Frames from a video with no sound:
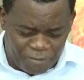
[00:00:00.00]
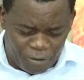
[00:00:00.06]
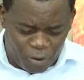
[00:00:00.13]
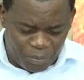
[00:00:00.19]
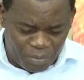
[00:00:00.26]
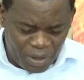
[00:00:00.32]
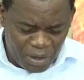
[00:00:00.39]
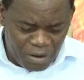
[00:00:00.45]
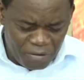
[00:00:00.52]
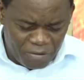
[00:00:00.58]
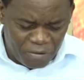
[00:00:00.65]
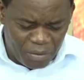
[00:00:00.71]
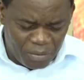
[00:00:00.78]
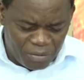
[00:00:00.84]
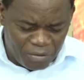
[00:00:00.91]

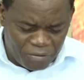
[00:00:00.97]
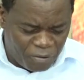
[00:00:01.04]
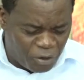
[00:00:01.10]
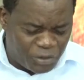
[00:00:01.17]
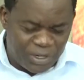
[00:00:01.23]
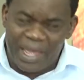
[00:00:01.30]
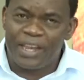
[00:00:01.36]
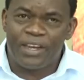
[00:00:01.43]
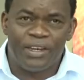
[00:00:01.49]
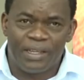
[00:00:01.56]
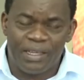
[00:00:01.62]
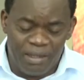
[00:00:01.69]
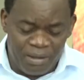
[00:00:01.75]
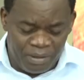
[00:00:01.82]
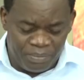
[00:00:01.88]
for dead,
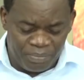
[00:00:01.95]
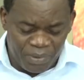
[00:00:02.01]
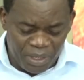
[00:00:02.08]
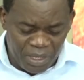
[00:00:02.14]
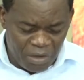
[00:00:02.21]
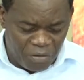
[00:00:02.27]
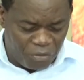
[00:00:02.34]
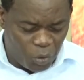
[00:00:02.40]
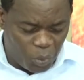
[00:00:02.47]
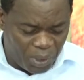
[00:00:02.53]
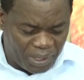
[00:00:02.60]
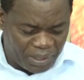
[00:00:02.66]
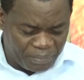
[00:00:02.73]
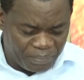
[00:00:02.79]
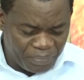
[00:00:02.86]
if you
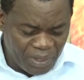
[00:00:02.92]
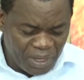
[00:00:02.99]
will.